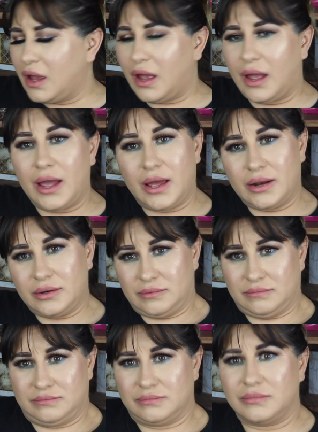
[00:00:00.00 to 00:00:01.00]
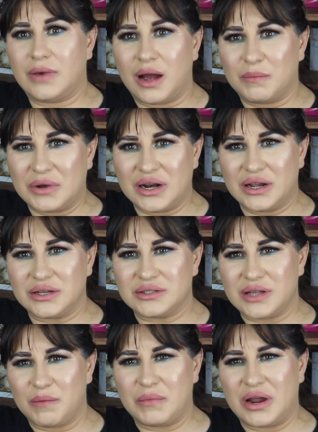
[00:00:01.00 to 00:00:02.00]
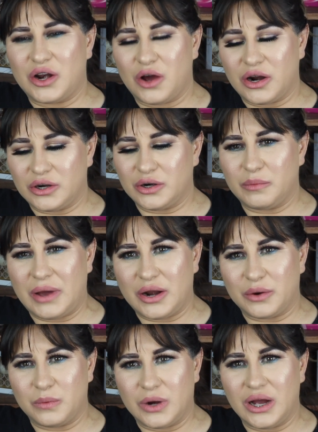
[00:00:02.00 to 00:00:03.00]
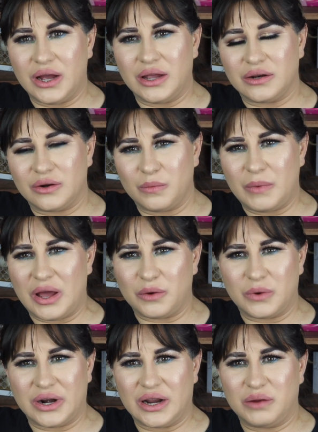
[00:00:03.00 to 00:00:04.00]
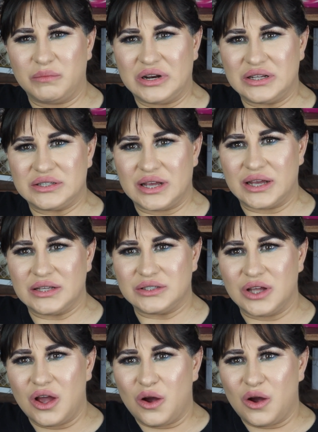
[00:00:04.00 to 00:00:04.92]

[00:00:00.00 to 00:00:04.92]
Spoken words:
And I'm going to accept my daughter no matter what, and no matter what anybody says